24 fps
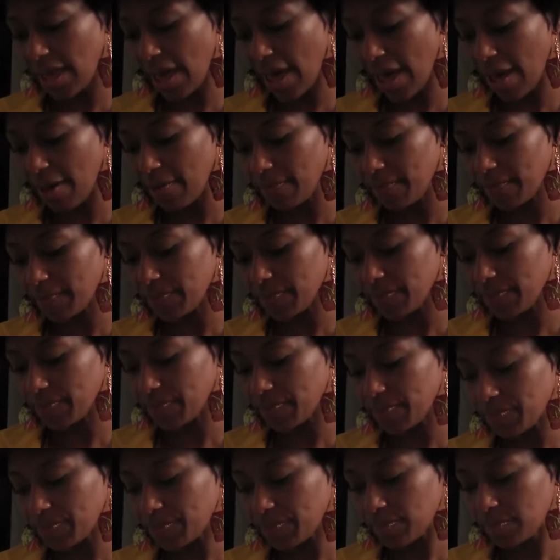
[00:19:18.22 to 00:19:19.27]
that
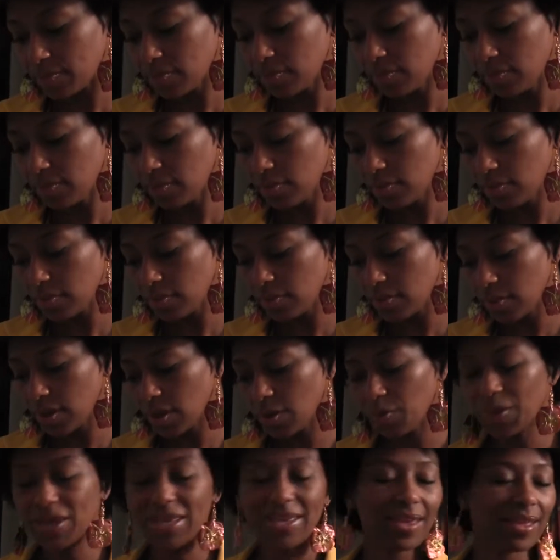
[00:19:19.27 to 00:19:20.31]

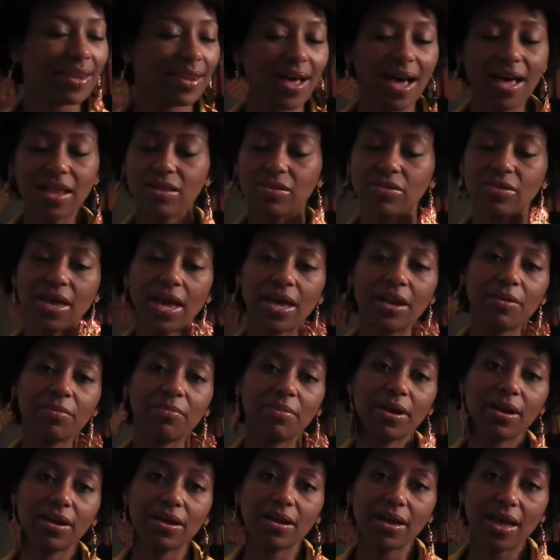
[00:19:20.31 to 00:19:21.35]
we cannot look at
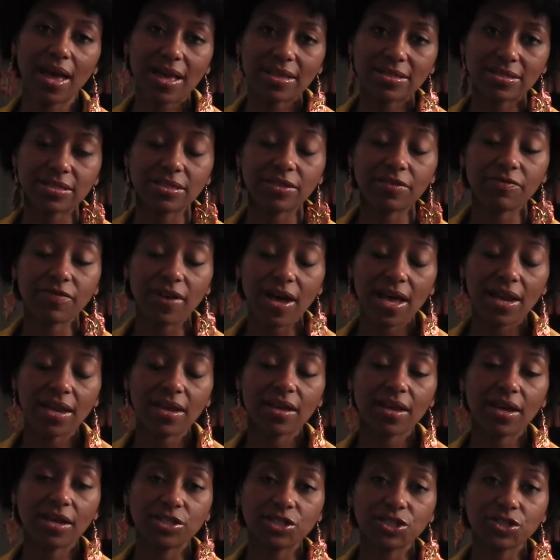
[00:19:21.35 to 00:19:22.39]
America as a
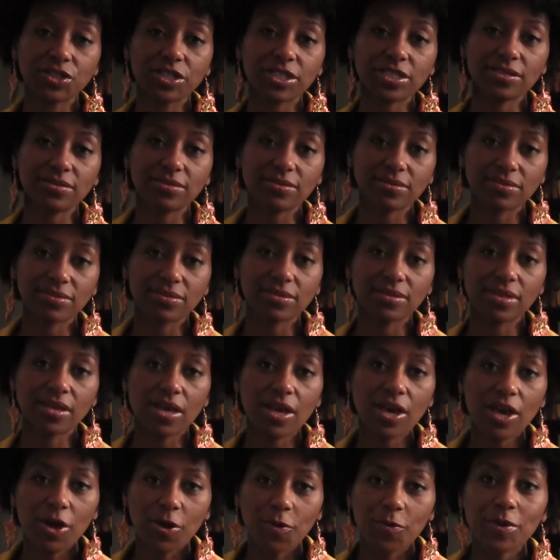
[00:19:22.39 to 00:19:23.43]
divided country.
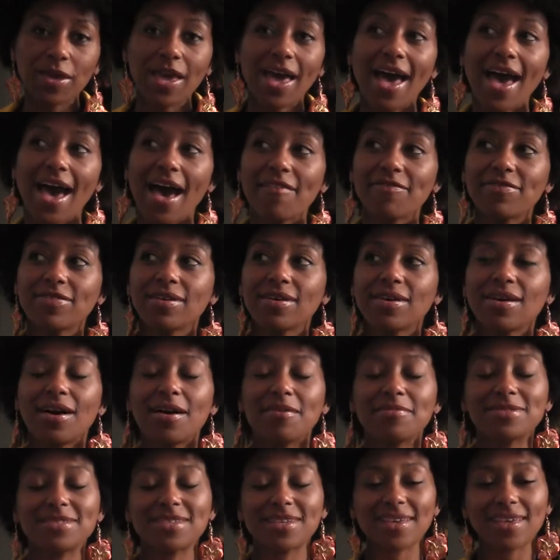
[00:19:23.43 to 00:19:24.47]
We have to
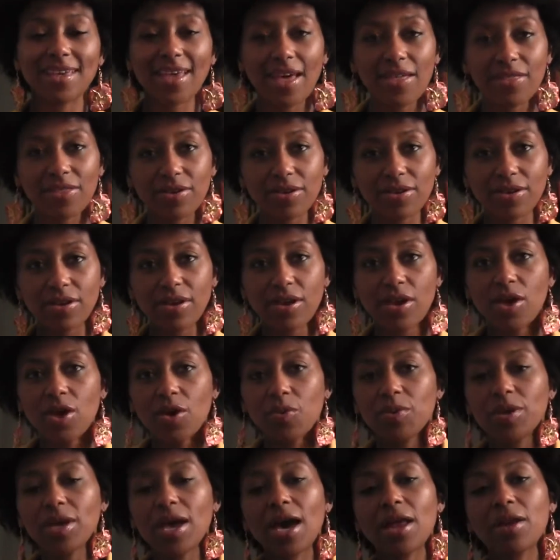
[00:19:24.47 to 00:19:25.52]
come together.
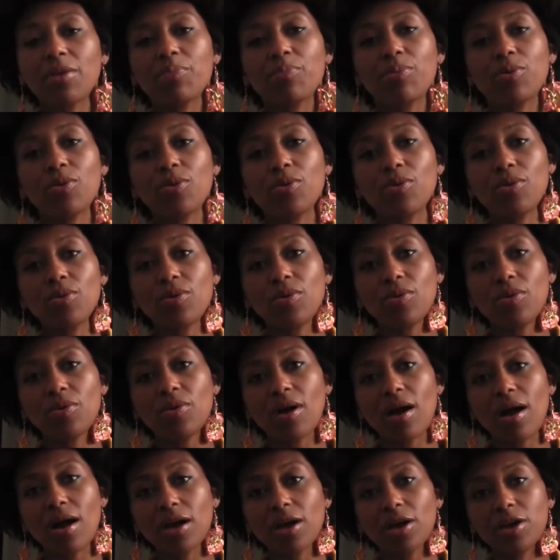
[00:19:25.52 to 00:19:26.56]
We got to
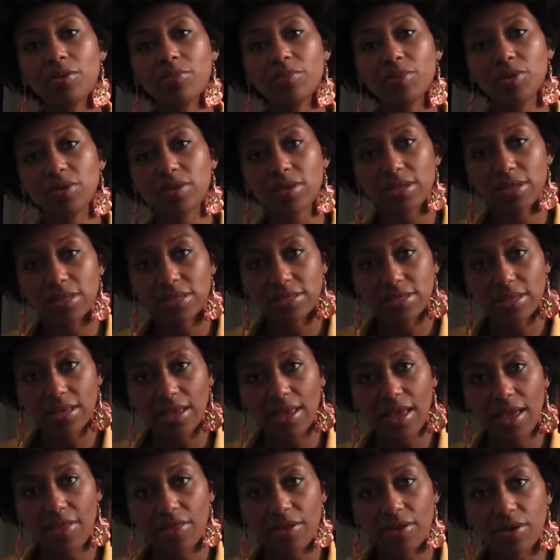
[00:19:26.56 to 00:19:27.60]
pull our communities
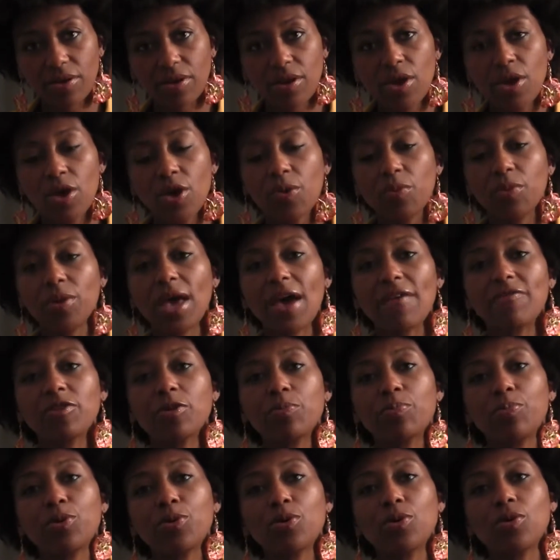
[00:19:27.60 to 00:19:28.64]
together. We have
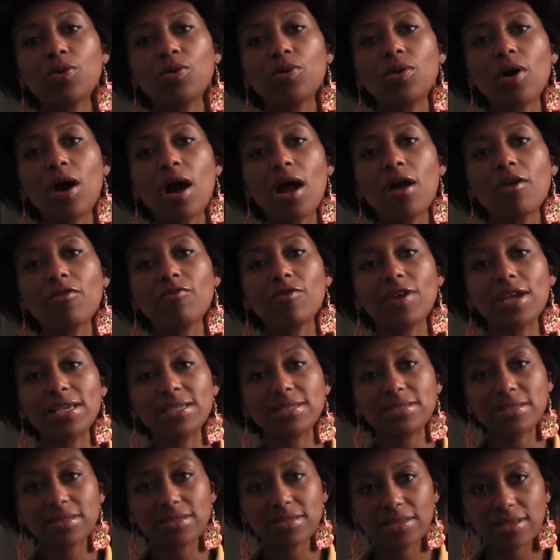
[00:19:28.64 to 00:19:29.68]
to pull our
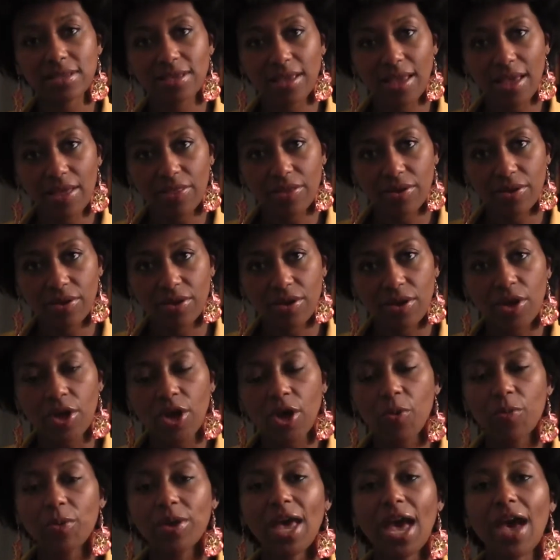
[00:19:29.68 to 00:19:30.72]
races together.
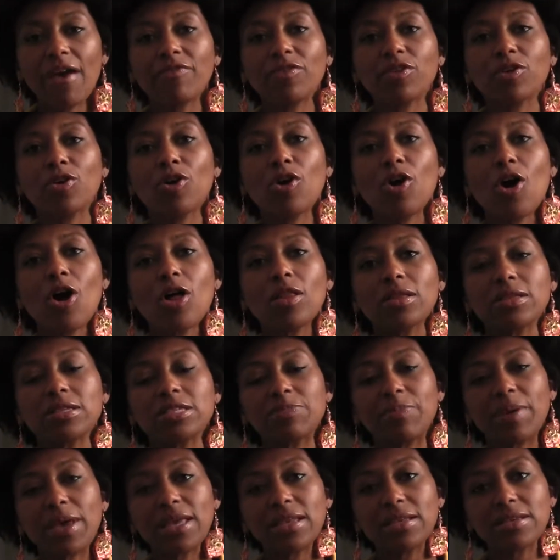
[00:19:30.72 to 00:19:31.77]
We have to call a
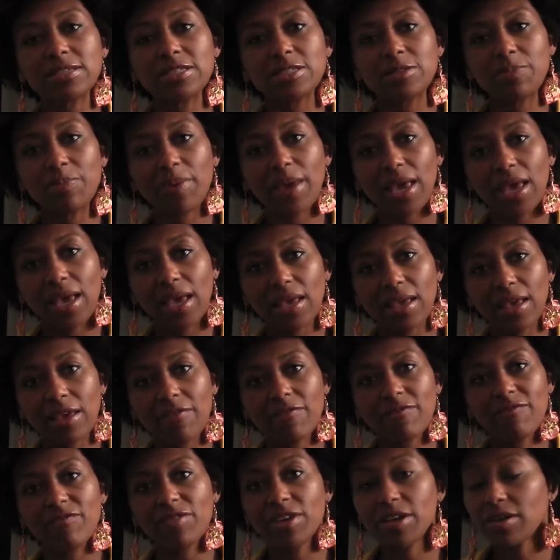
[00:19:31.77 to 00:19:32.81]
spade
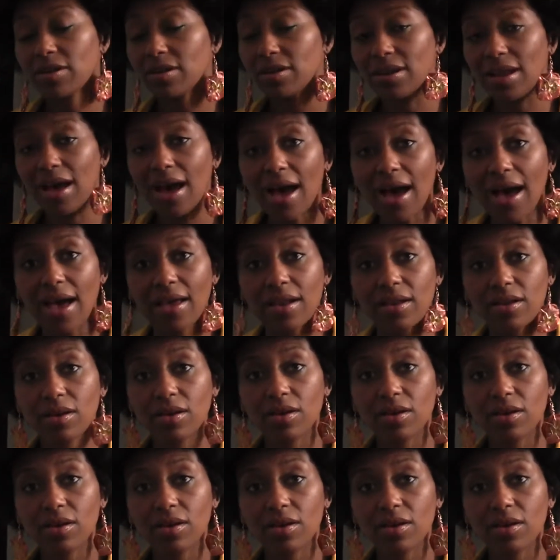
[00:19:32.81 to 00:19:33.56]
and fear not